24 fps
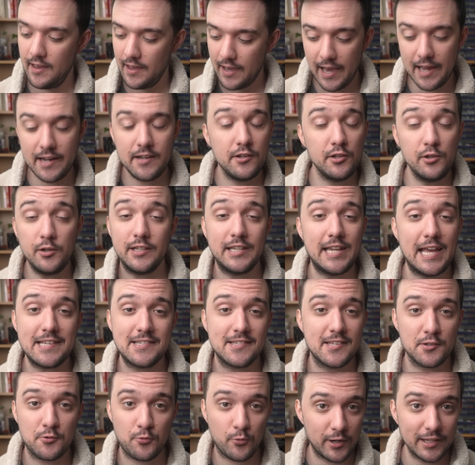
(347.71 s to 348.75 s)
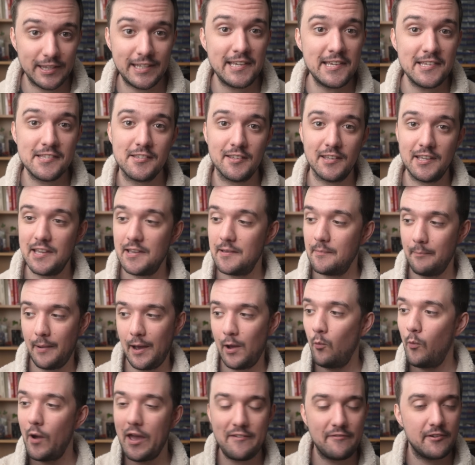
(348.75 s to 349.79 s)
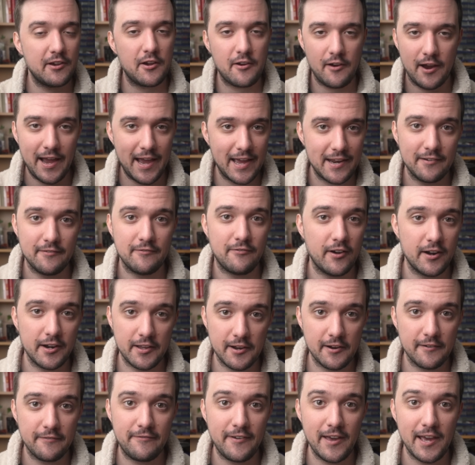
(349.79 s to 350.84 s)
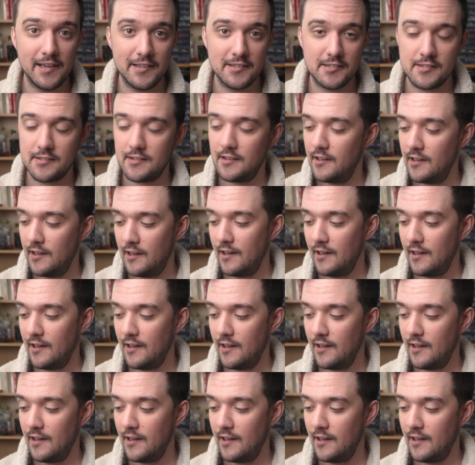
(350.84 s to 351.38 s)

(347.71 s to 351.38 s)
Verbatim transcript: And you can test this really easily by waving your hand in front of your face.